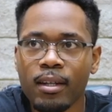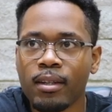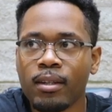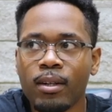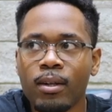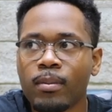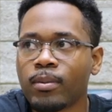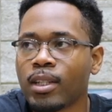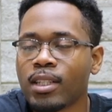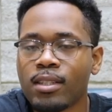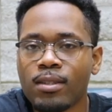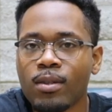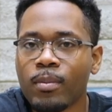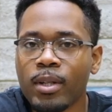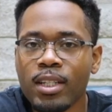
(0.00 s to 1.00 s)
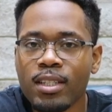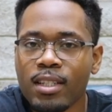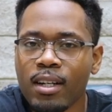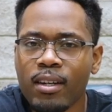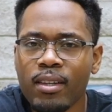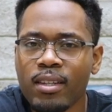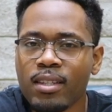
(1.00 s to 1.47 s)
And oh, they told me to
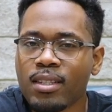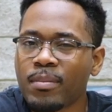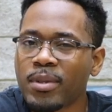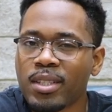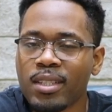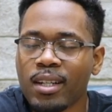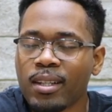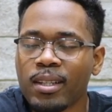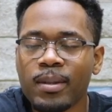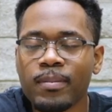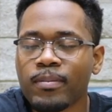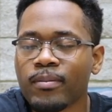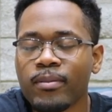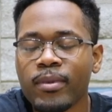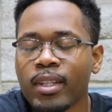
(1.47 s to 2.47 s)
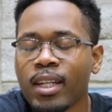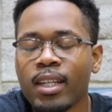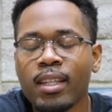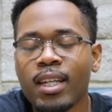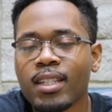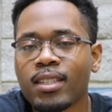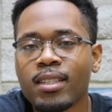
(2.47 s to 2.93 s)
sell this, I'm going to sell it.
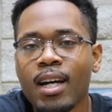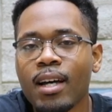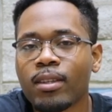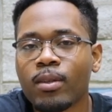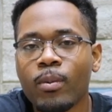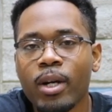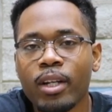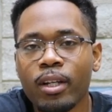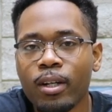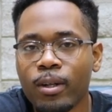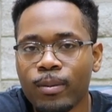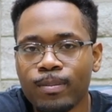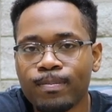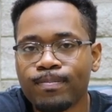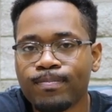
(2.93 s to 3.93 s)
That's not the way to go.